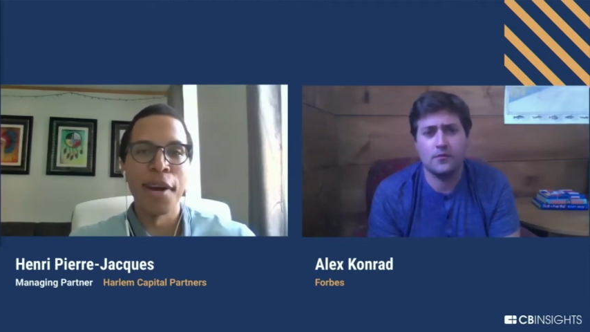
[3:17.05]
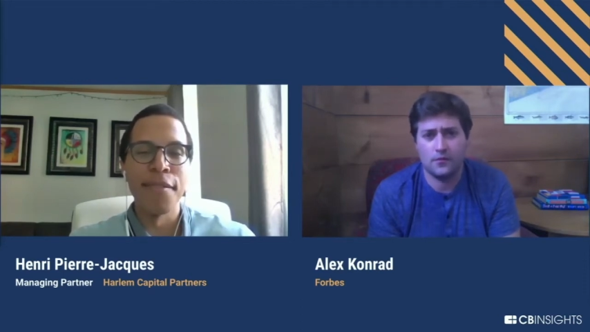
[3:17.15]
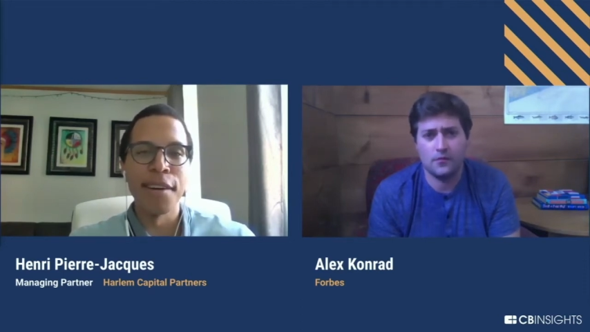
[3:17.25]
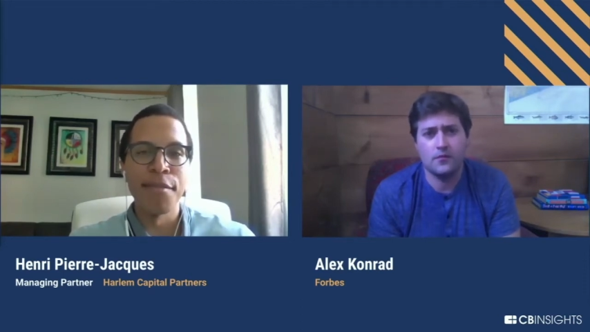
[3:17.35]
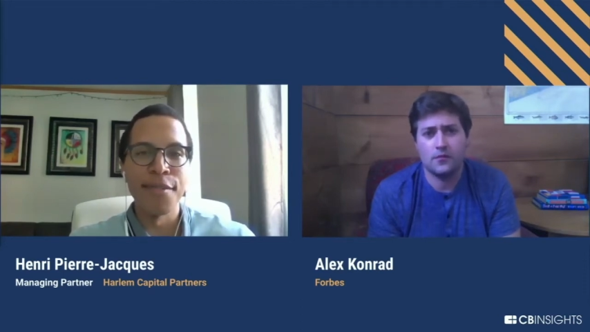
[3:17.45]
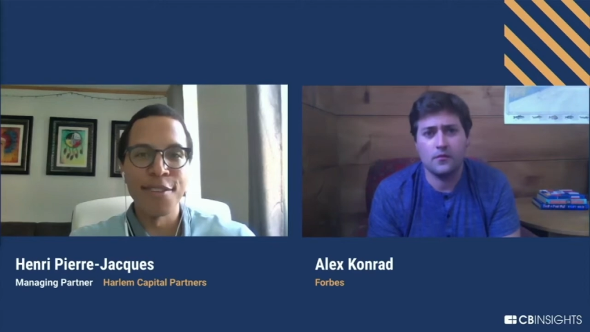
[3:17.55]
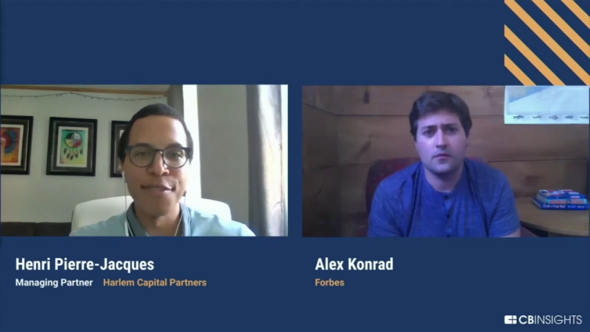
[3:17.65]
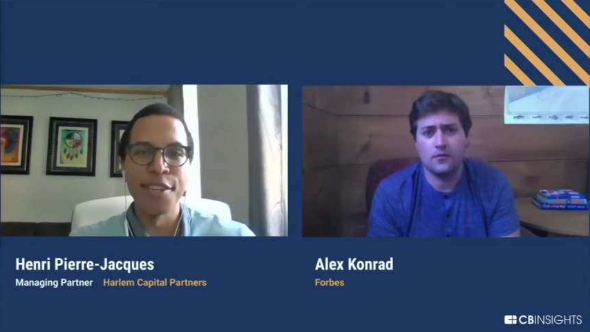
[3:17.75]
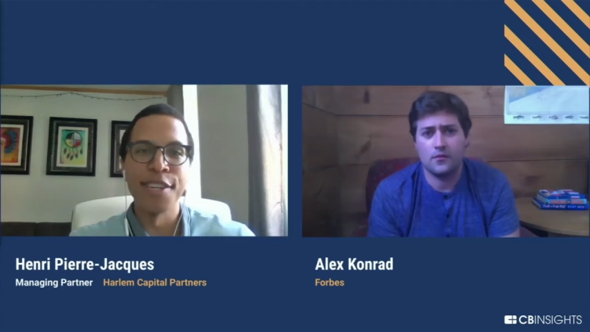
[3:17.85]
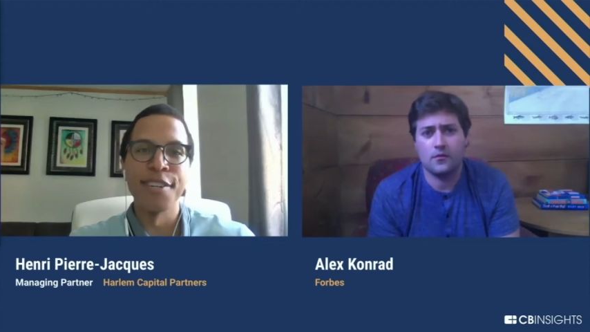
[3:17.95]
Speaker 1: private equity
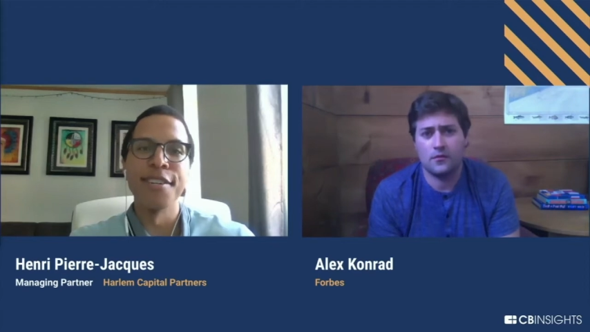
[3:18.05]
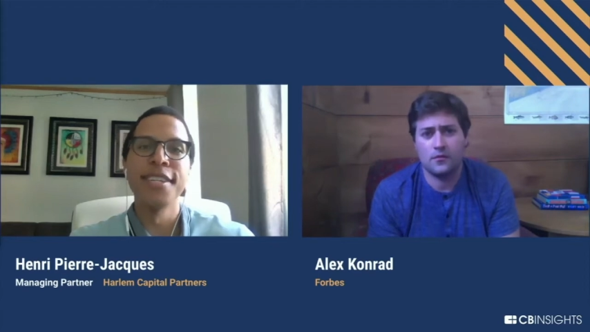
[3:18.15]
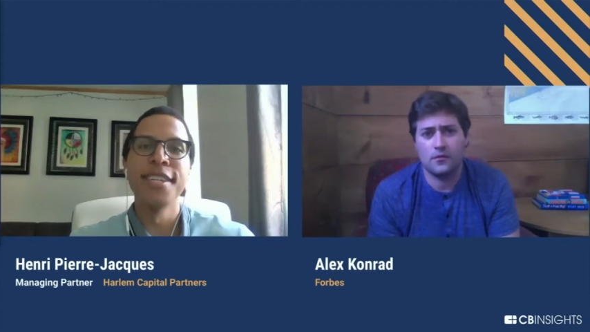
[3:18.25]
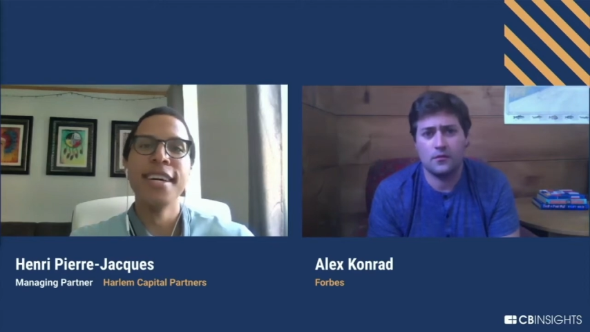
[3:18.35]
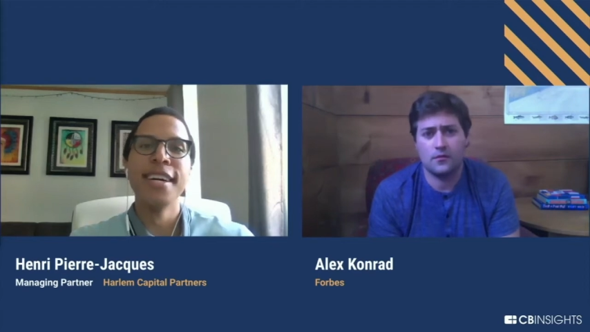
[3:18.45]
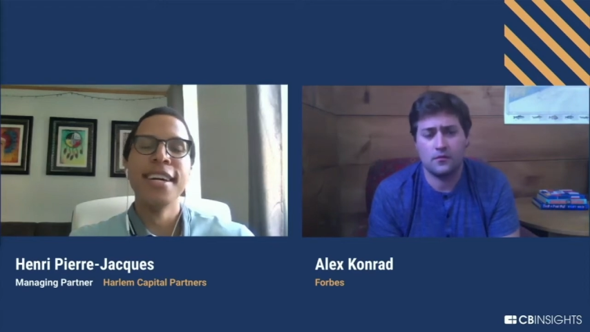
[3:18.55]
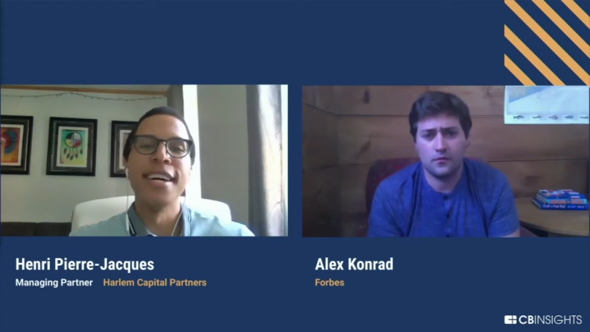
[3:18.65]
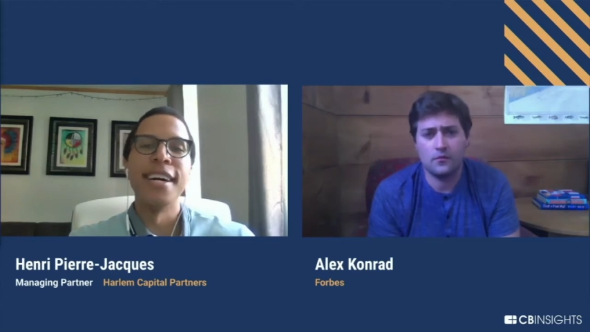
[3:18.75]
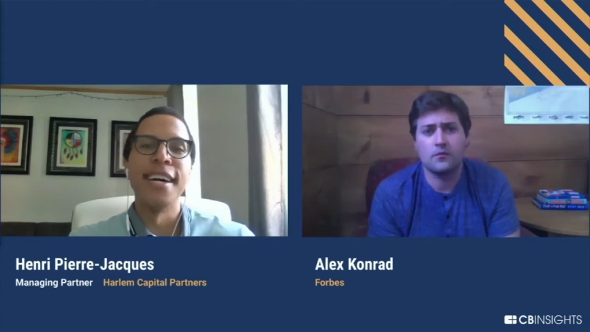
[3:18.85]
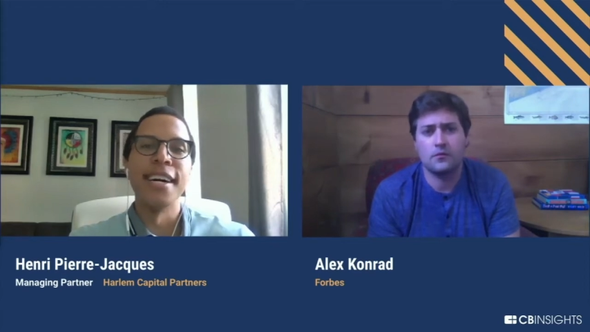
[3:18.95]
for two years,
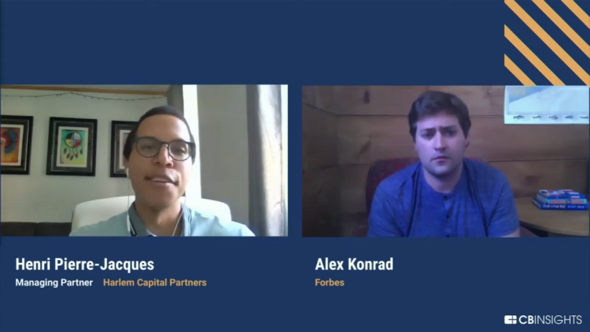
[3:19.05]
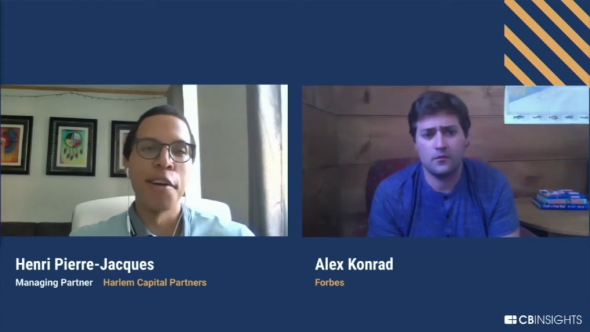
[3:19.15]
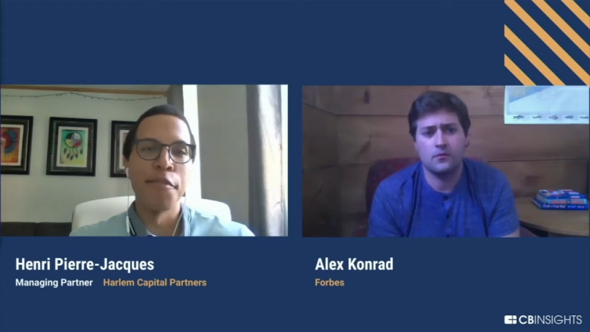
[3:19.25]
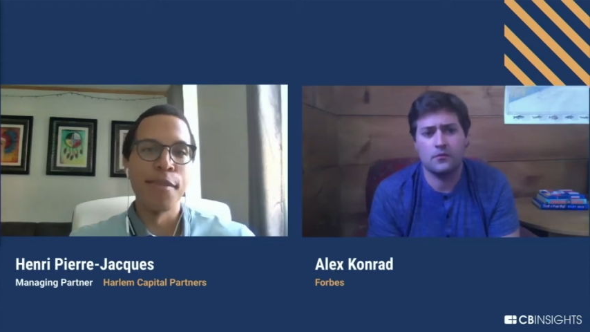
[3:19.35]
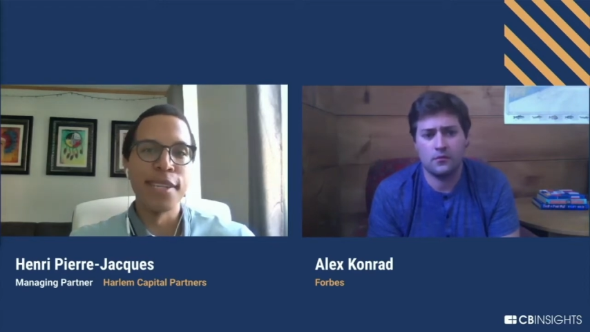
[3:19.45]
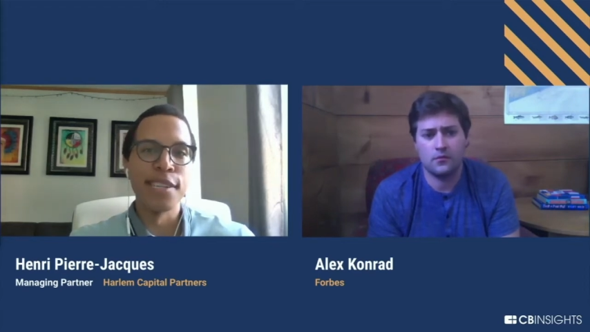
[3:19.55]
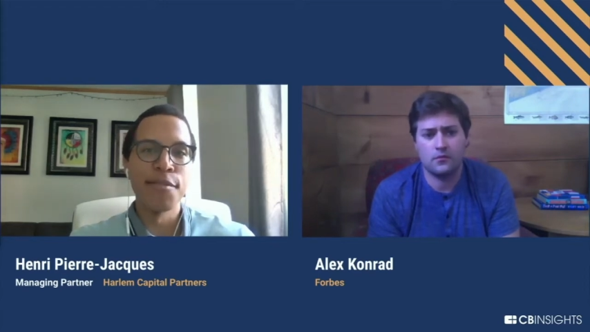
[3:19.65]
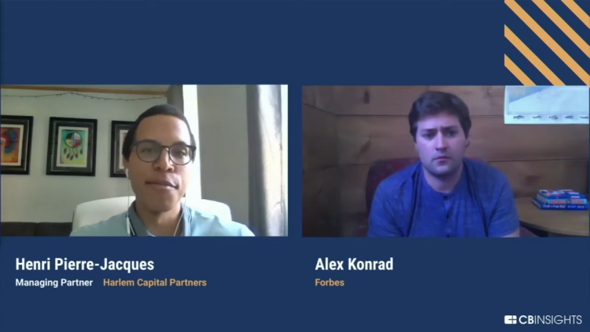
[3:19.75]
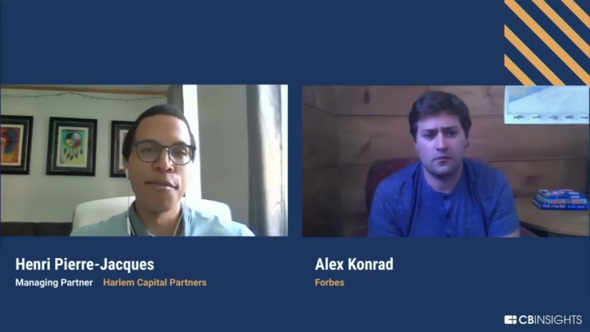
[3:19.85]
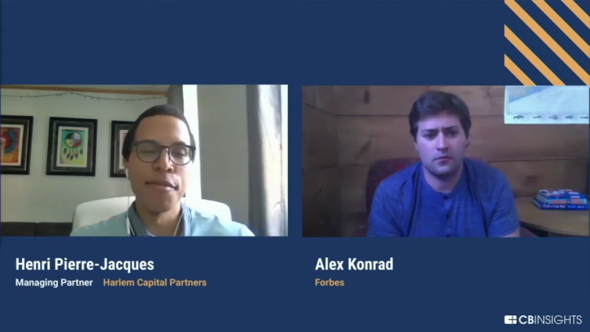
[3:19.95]
uh, and then Harvard
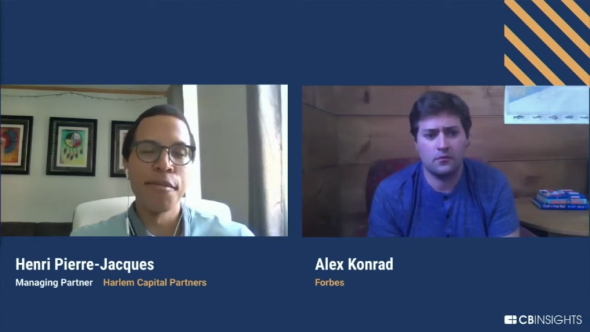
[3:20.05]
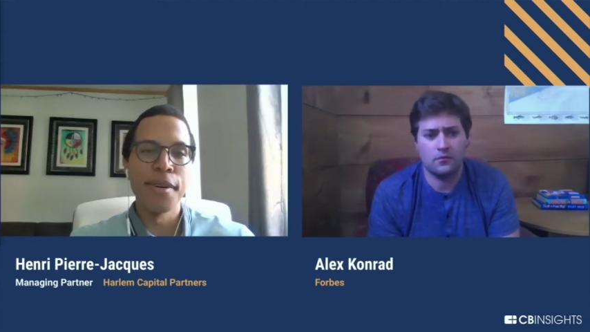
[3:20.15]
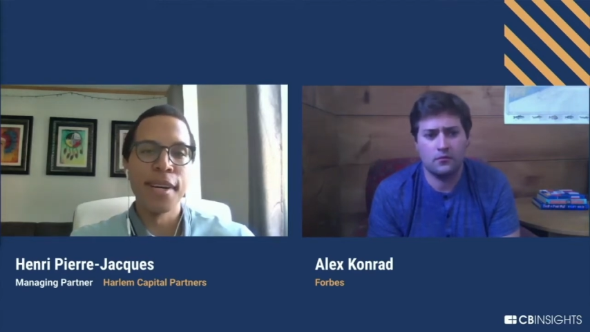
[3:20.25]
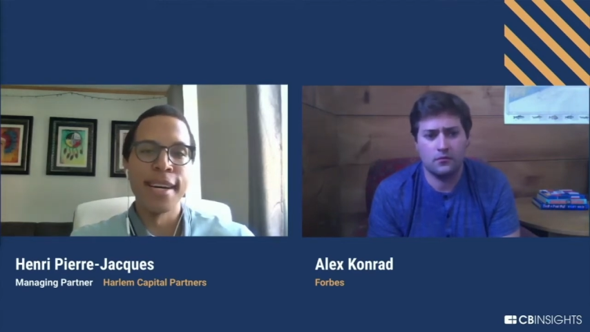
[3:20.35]
Business School.